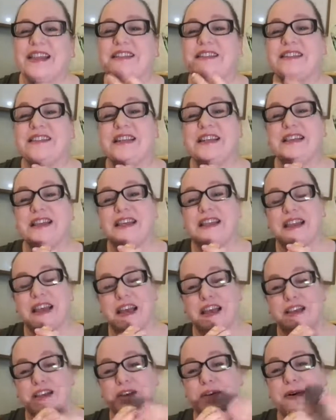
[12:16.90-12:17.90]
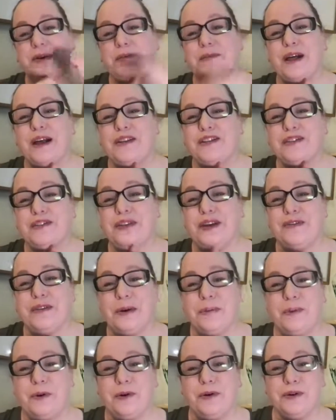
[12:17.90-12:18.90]
Cynthia, thank you. I'm glad you love
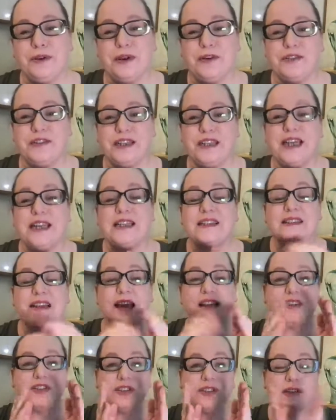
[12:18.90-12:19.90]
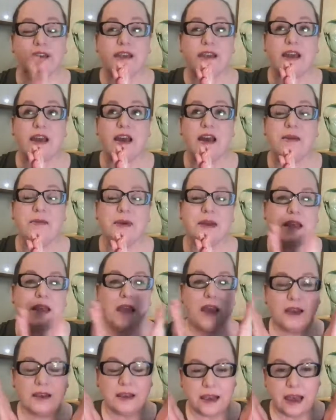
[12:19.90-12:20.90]
that bowl cozy. It's actually,
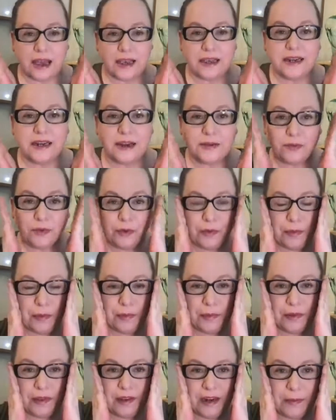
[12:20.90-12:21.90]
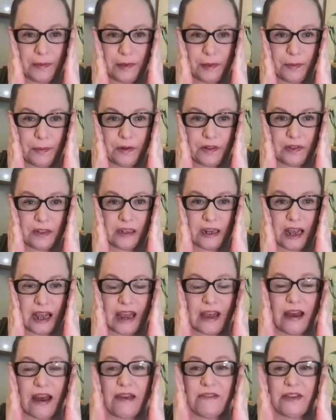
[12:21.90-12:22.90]
I can never remember the name of the person.
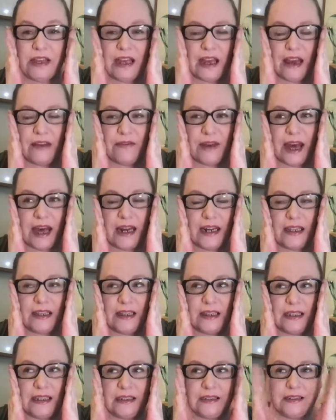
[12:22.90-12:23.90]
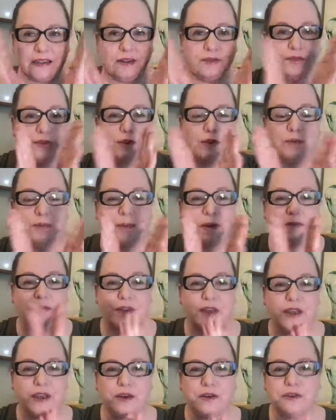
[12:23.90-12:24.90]
I've had it linked in a few of my
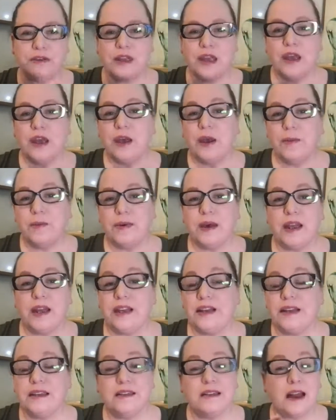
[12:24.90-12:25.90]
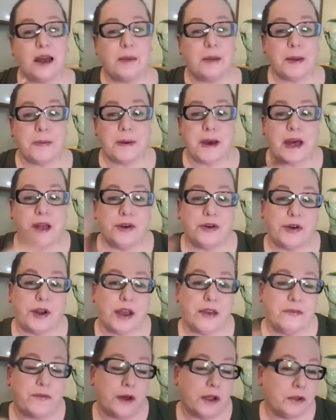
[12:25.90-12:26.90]
videos, but it is now my pattern.
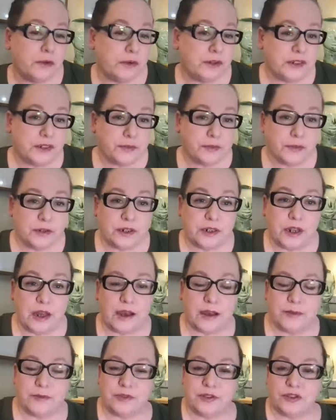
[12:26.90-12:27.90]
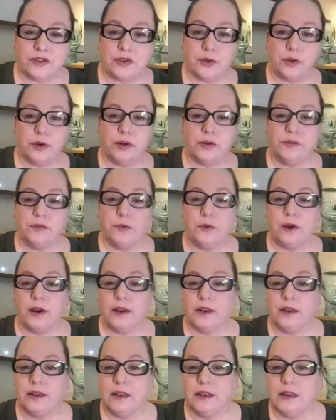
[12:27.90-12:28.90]
I follow a different tutorial
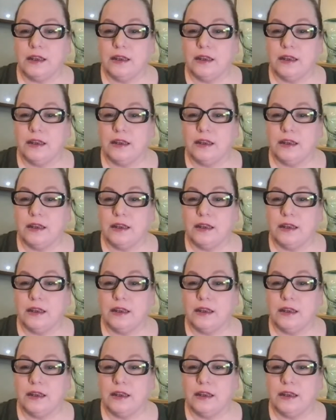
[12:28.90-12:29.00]
for it.